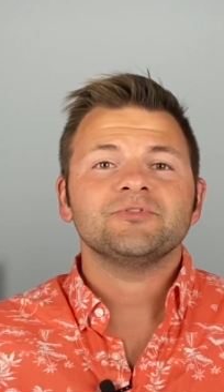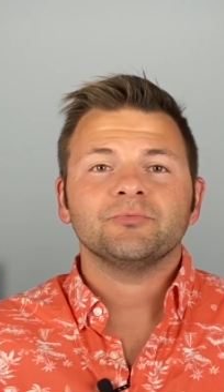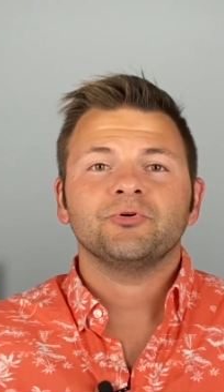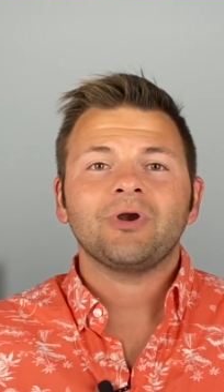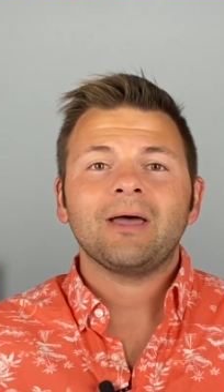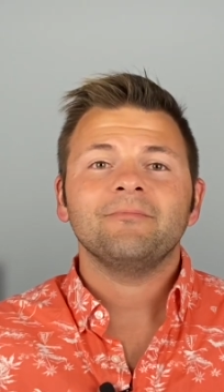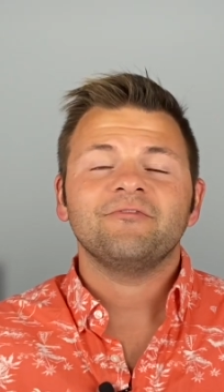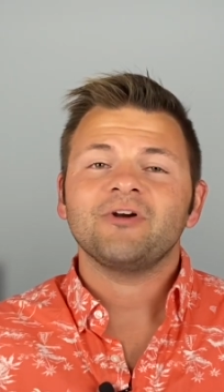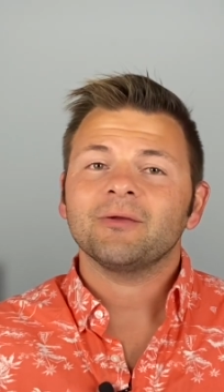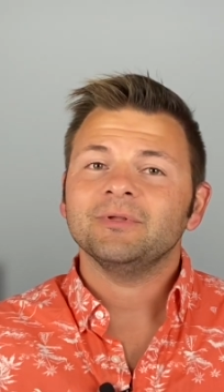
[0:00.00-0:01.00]
from Crab
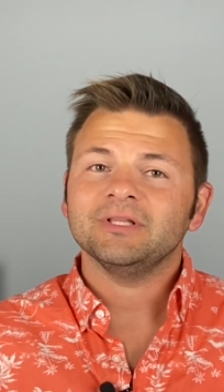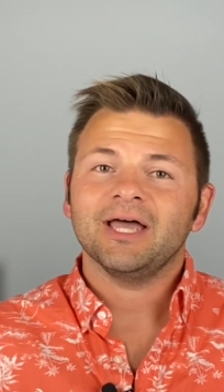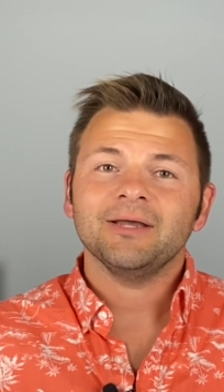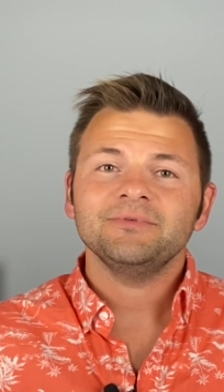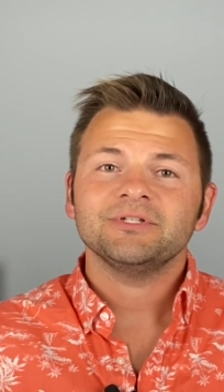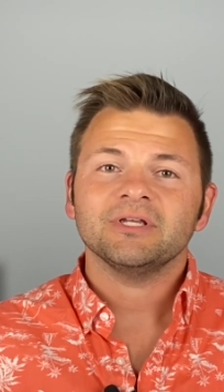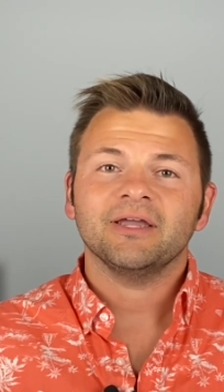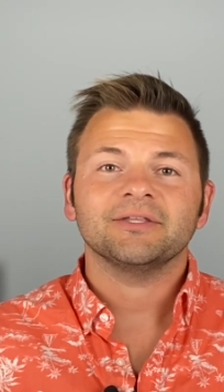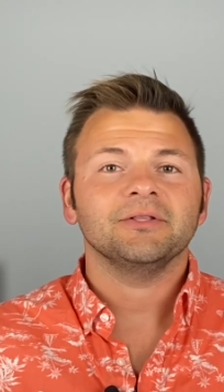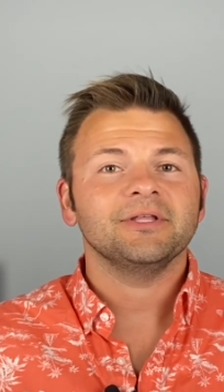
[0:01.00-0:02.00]
Fragment Labs, I
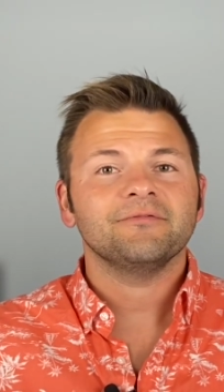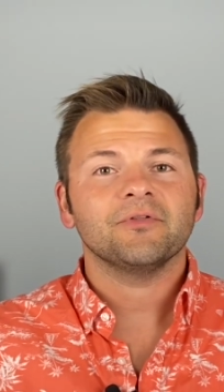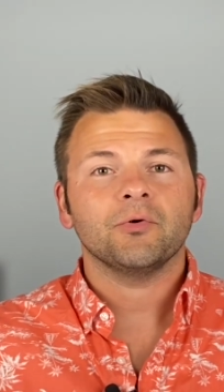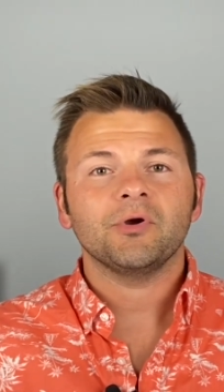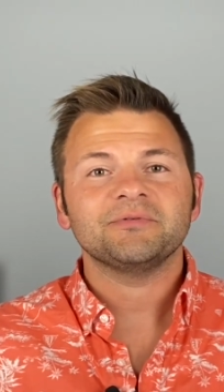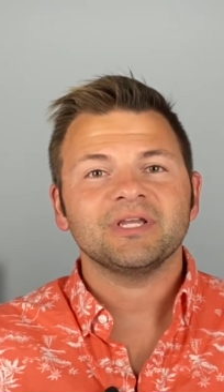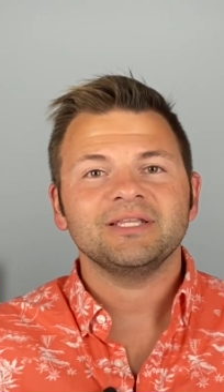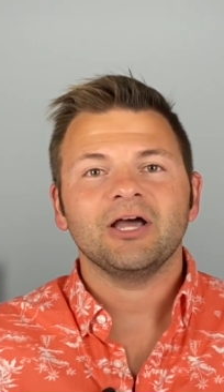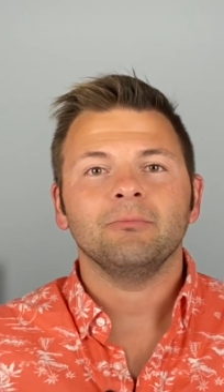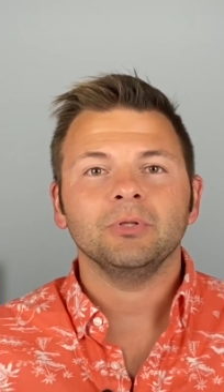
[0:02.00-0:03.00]
got the link for their website
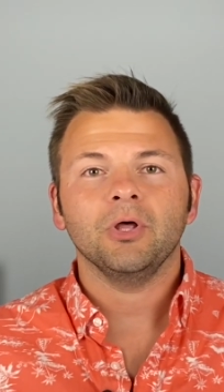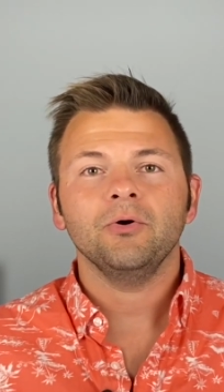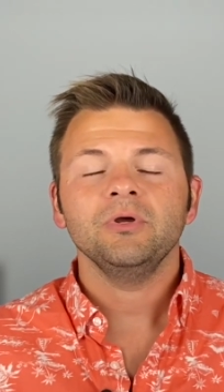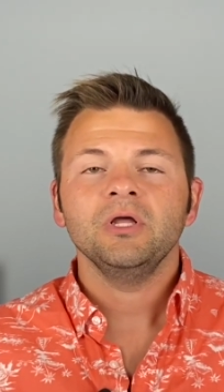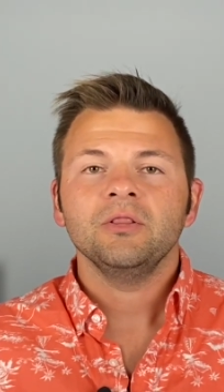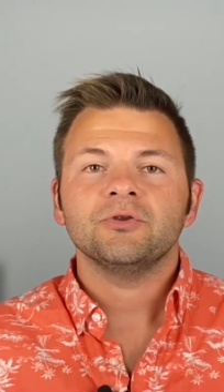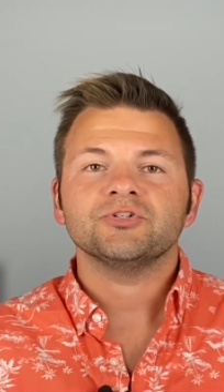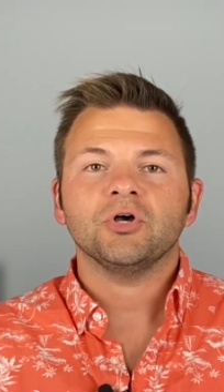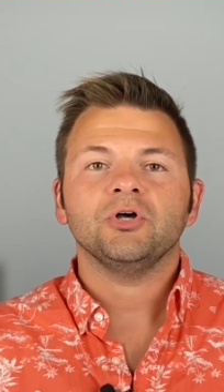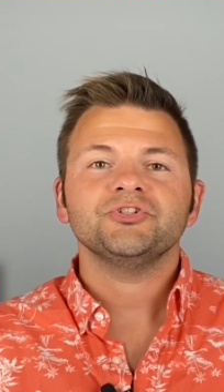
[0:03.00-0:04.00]
down below. There's
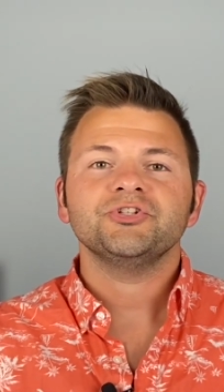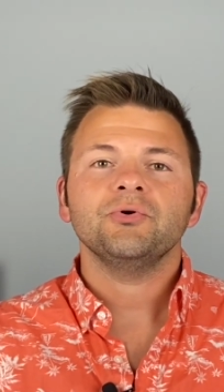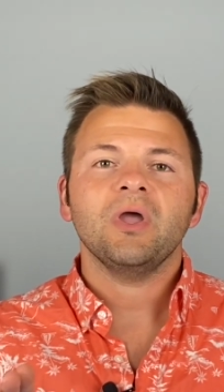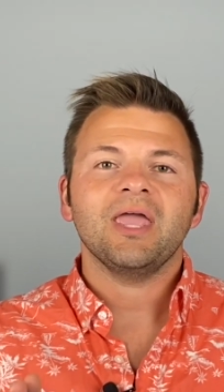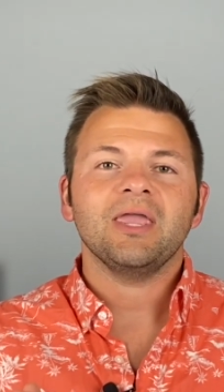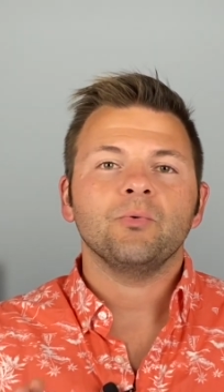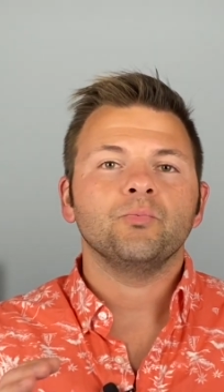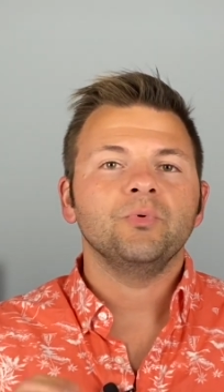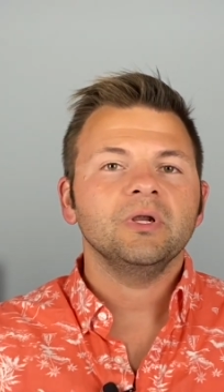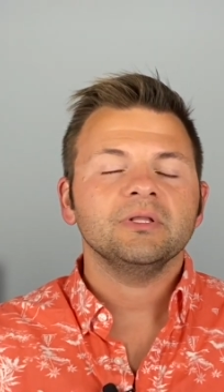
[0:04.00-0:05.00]
also a
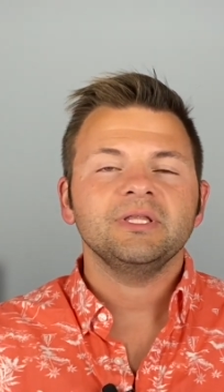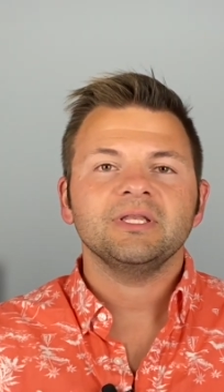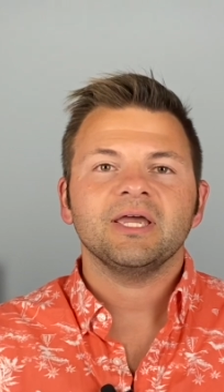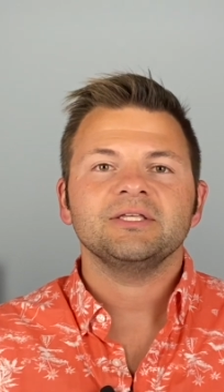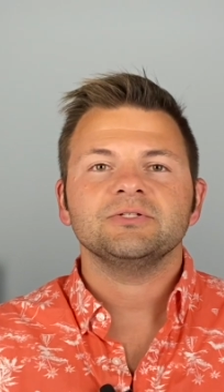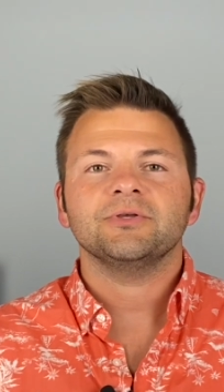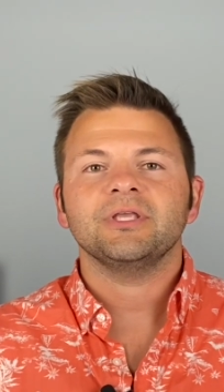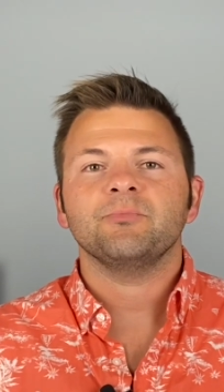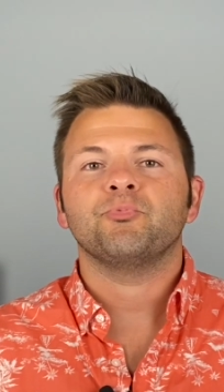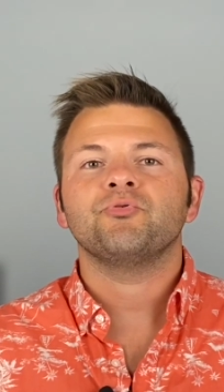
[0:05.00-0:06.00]
really nice
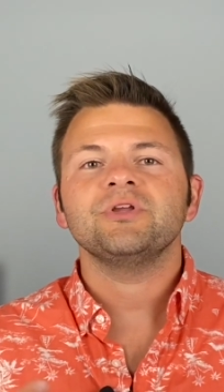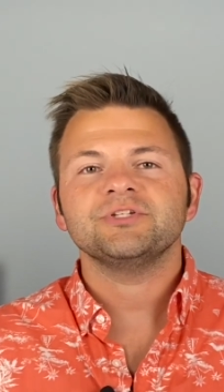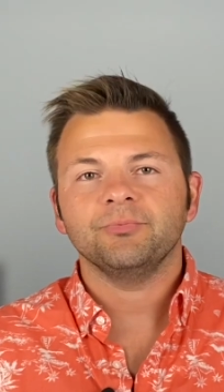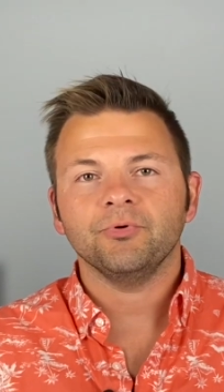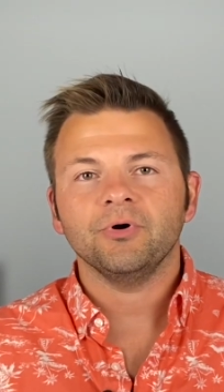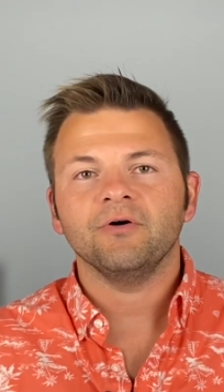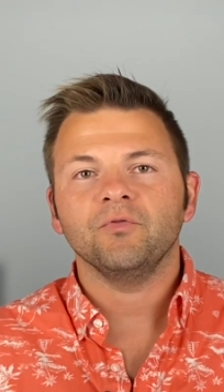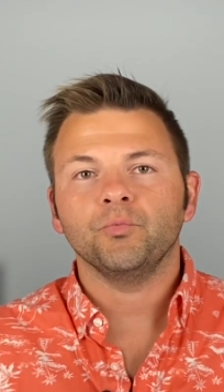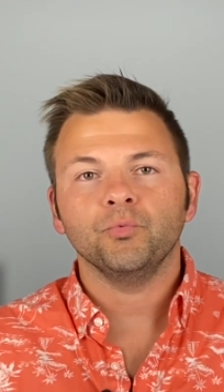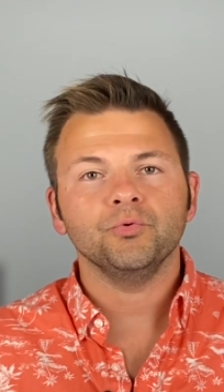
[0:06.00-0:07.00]
looking printable of
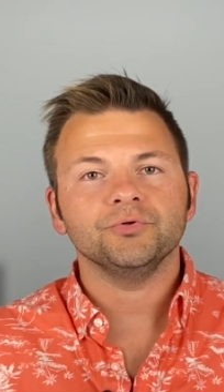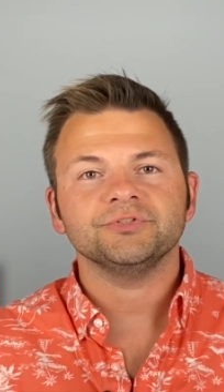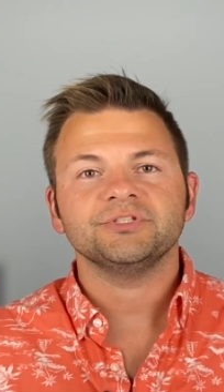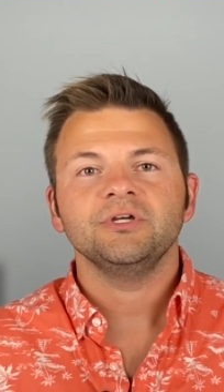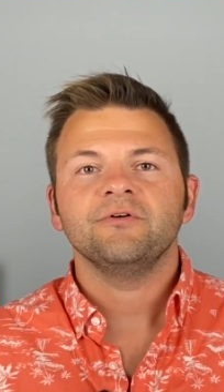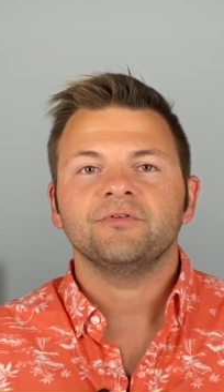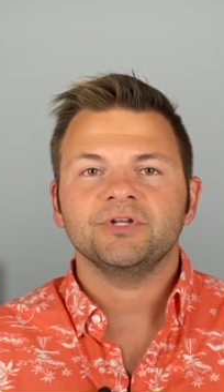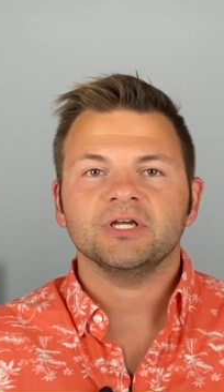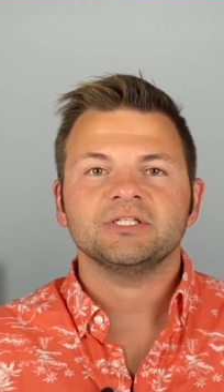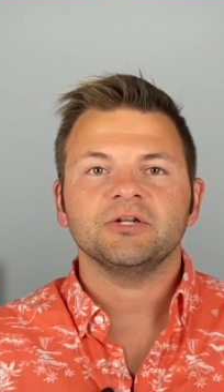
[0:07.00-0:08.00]
the rules for
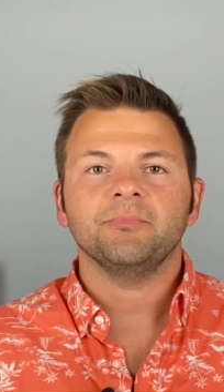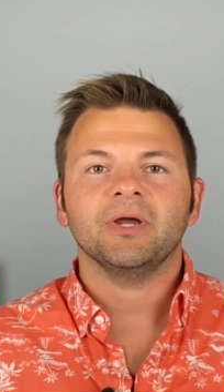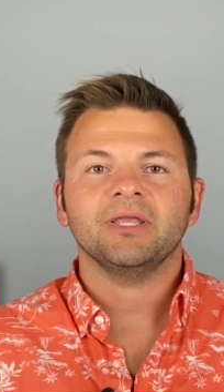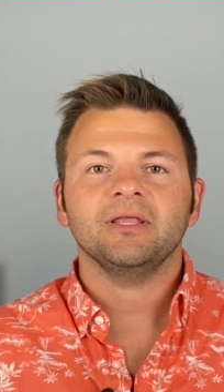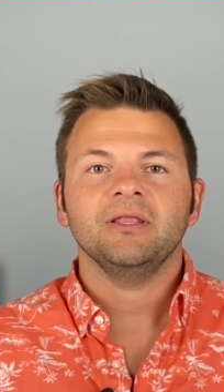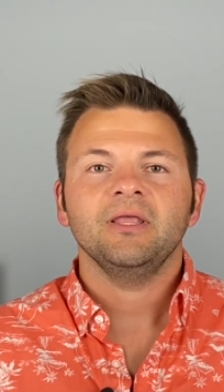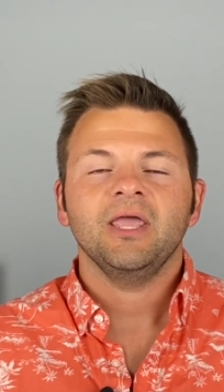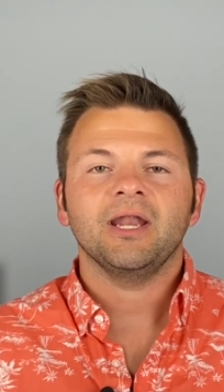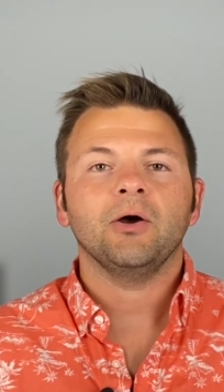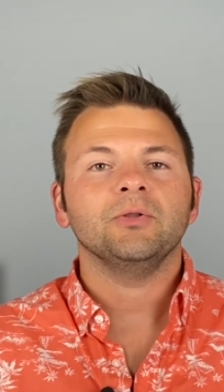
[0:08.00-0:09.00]
Ducks in a Bucket,
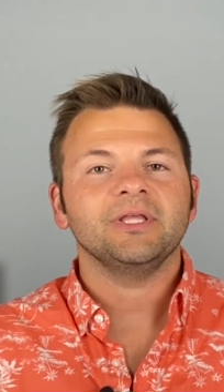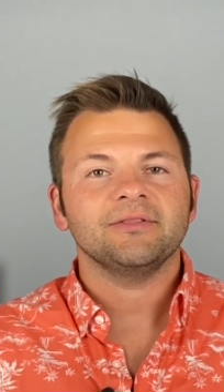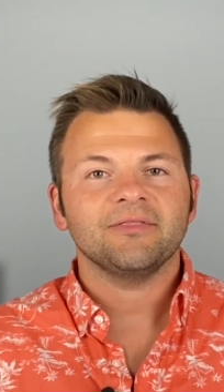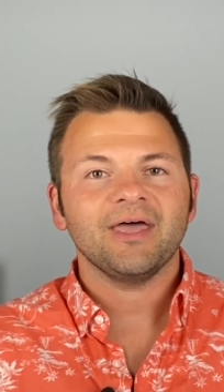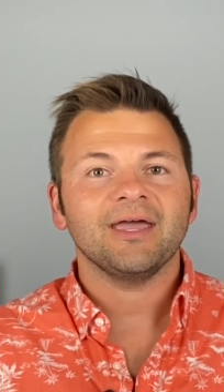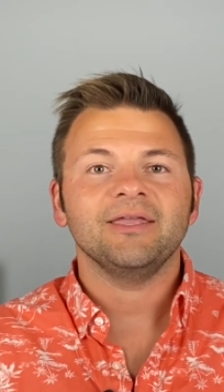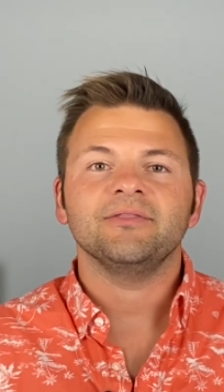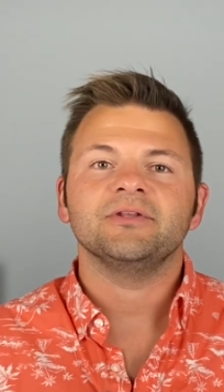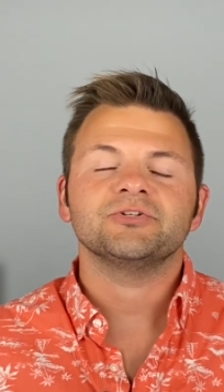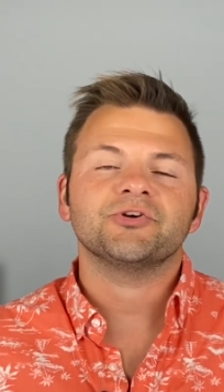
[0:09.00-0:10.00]
and I'll link to that in the
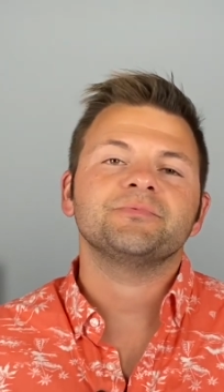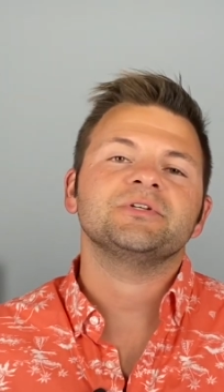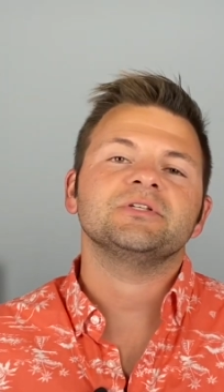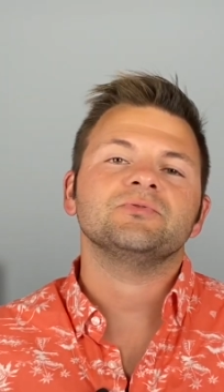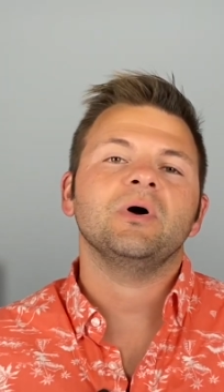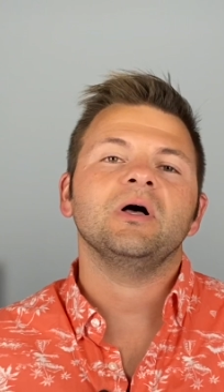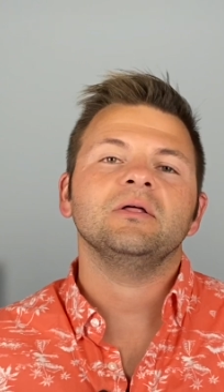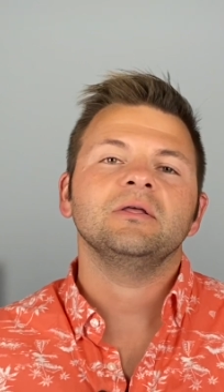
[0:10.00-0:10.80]
description as well.